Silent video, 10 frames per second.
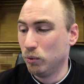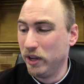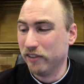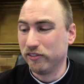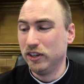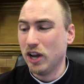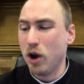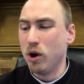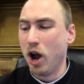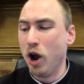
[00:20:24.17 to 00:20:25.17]
we have
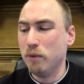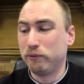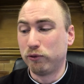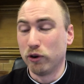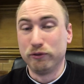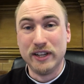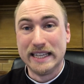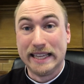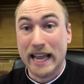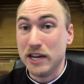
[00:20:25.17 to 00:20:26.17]
no hope for
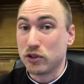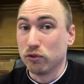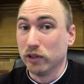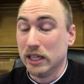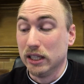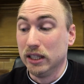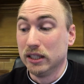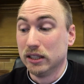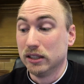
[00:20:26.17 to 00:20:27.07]
vindication, really,